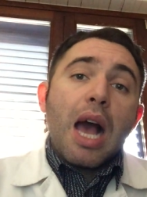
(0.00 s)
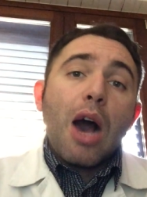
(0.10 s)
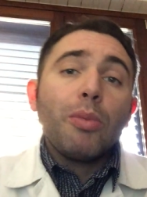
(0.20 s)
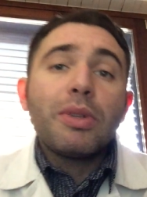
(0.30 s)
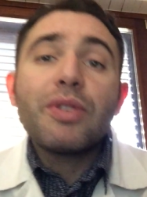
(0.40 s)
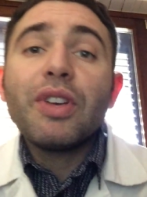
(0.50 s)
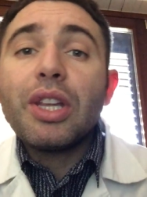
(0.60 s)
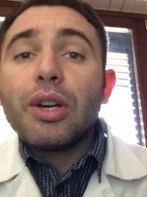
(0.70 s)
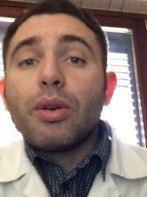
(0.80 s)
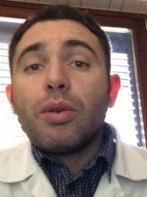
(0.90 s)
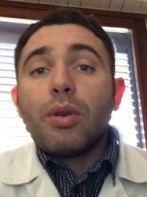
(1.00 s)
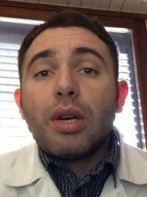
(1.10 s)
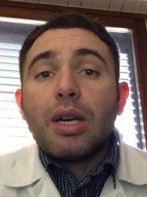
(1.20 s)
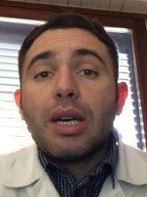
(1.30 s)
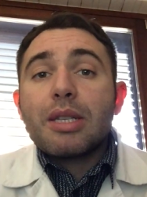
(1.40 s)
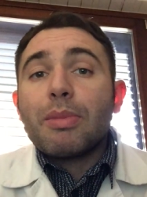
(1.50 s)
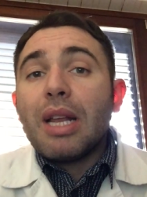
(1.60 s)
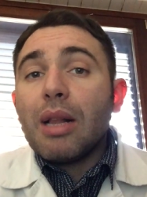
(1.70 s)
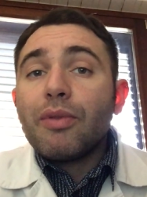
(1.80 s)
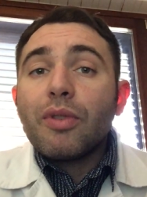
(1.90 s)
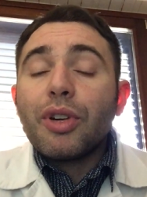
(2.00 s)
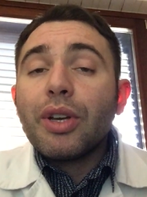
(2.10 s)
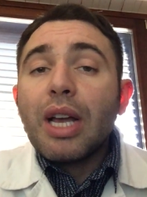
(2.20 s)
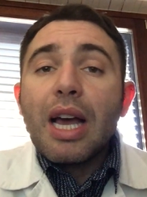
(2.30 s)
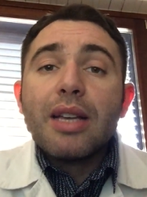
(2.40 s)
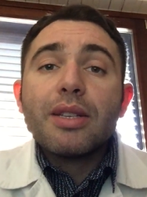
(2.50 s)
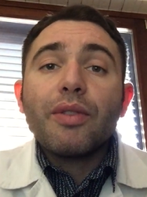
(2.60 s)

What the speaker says: I hope this video has been helpful for you guys.